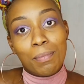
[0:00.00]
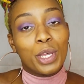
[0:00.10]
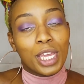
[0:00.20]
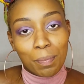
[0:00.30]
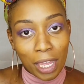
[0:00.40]

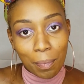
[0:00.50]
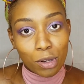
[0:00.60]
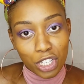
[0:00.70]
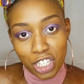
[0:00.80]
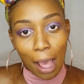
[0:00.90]
million people
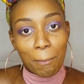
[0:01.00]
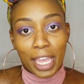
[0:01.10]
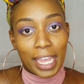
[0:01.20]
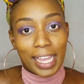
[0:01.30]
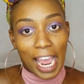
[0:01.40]

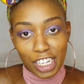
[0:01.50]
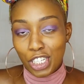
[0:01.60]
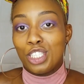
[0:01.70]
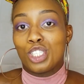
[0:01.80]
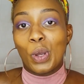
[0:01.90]
shopping at
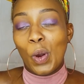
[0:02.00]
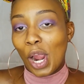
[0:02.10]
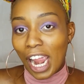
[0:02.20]
your store